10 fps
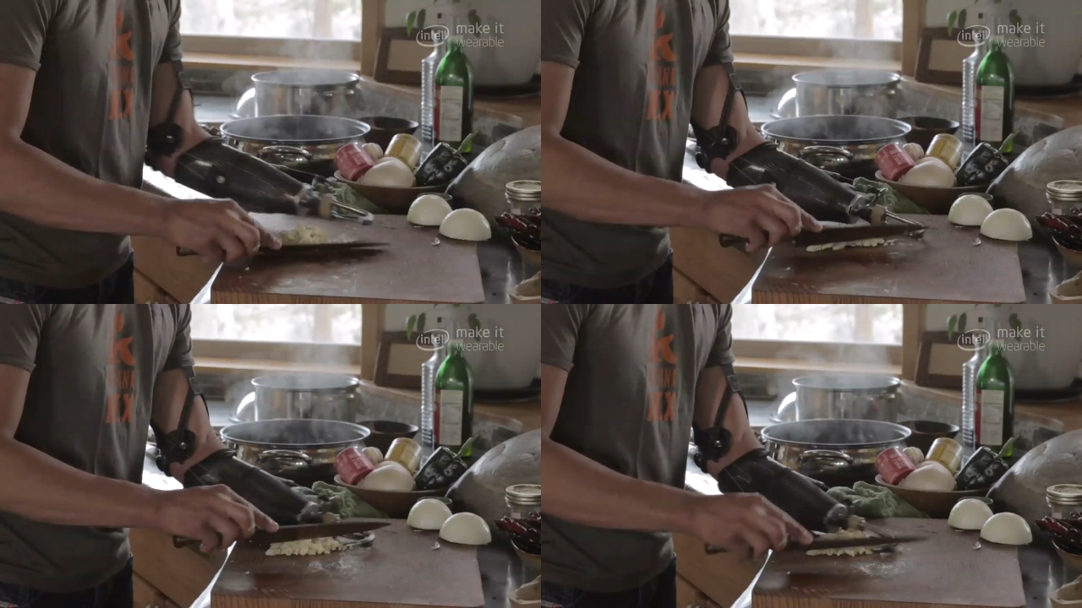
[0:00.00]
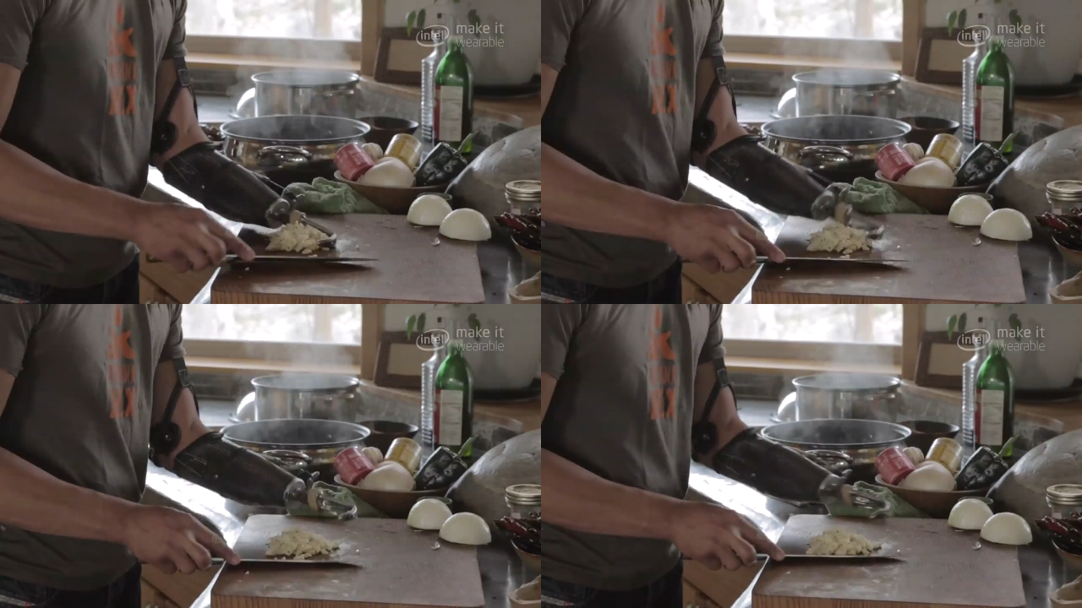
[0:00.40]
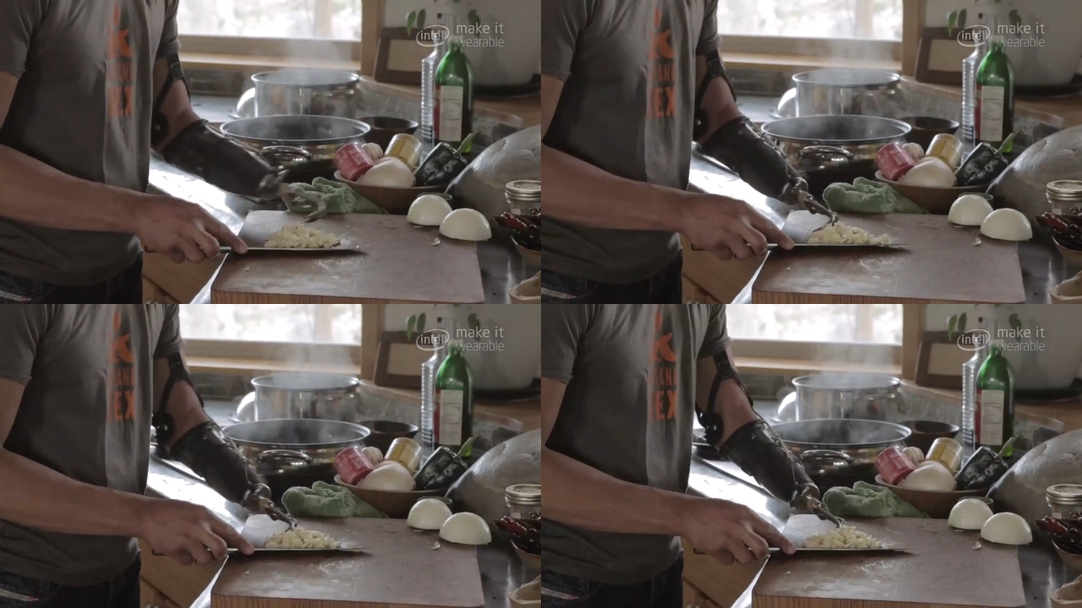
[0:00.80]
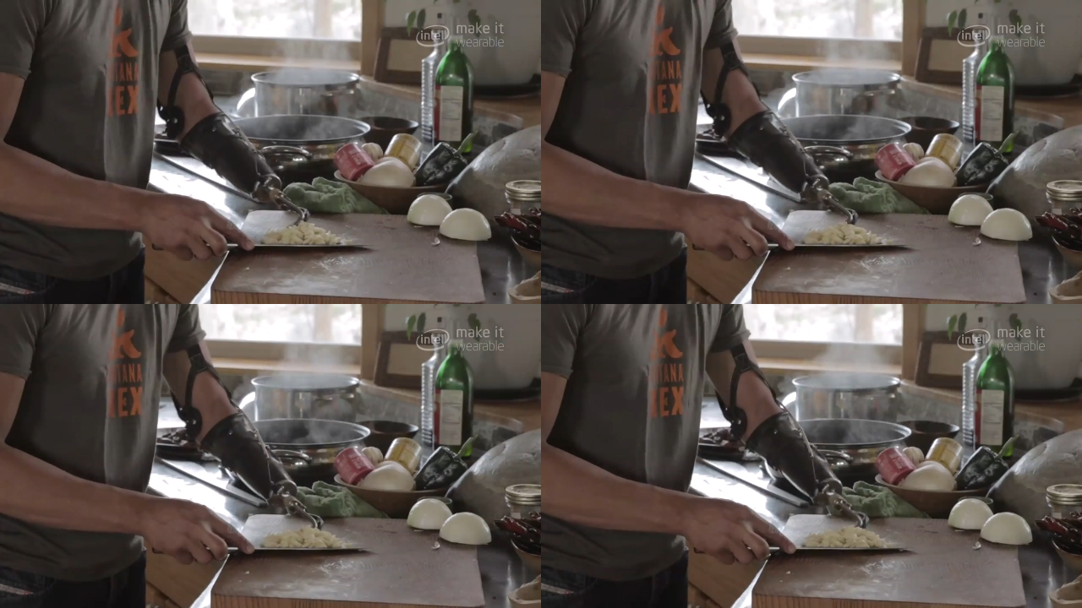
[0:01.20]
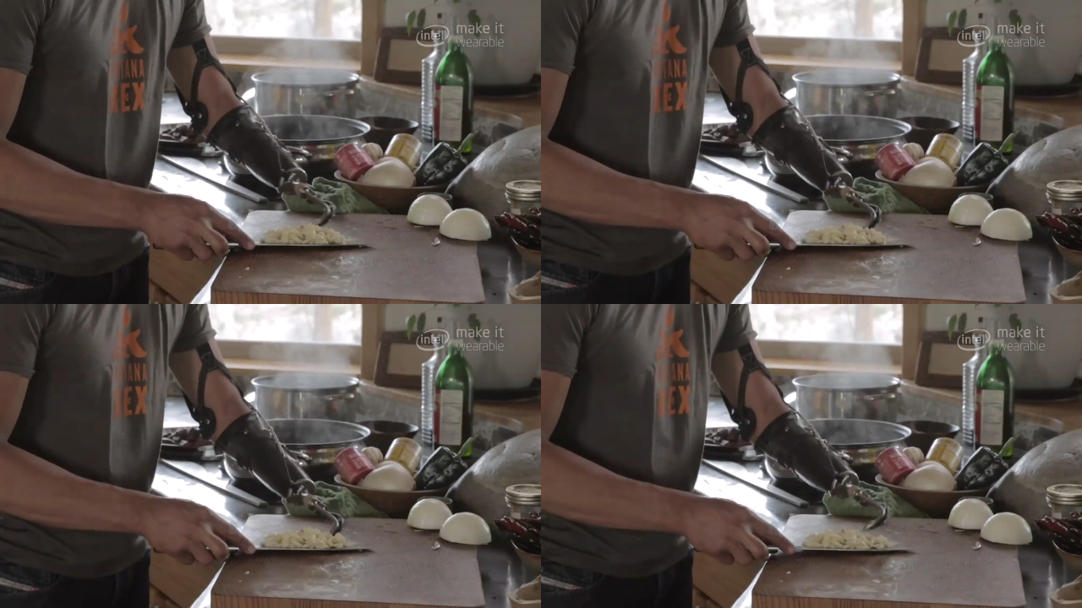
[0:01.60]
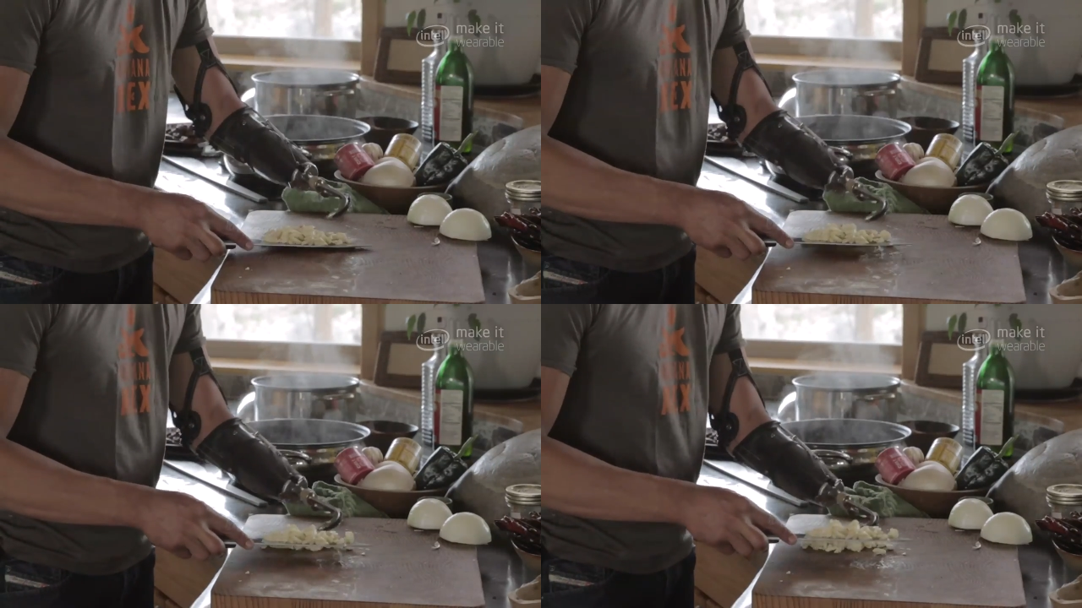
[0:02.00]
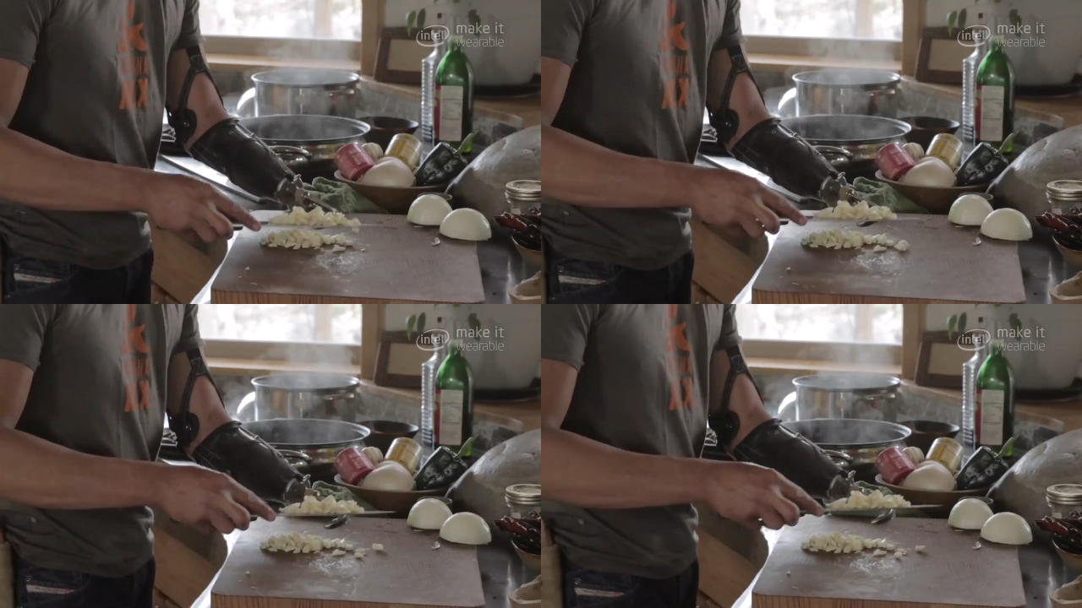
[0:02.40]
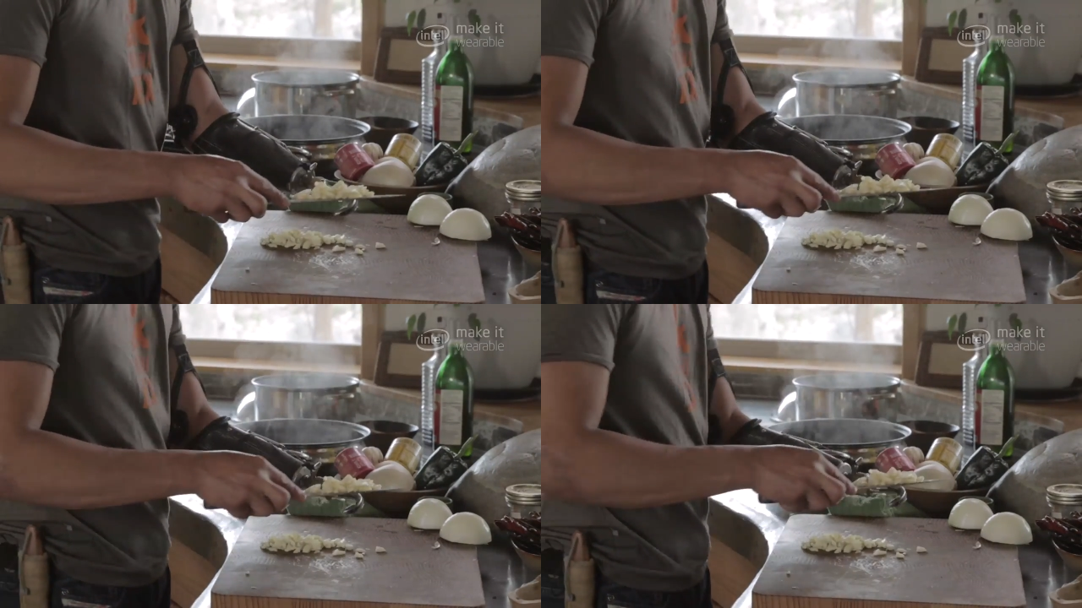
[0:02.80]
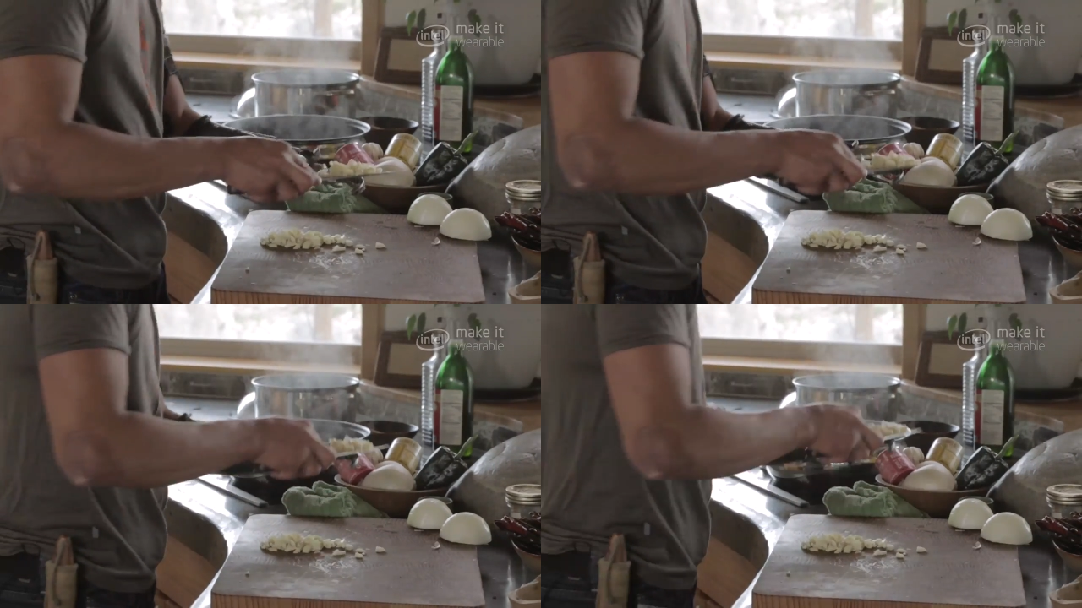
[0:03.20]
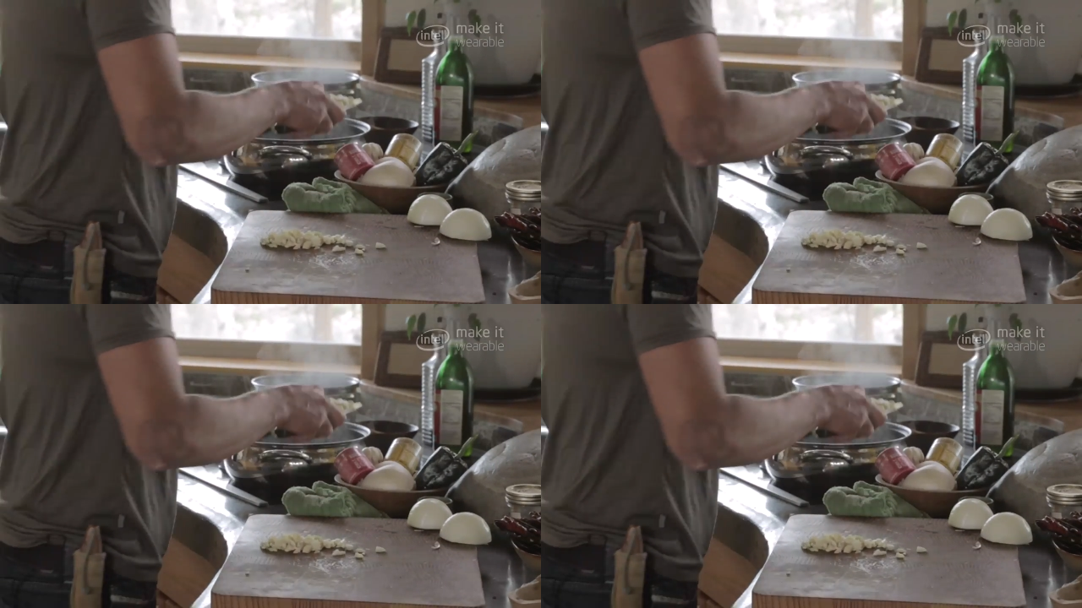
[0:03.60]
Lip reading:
Nobody's mouth can be seen.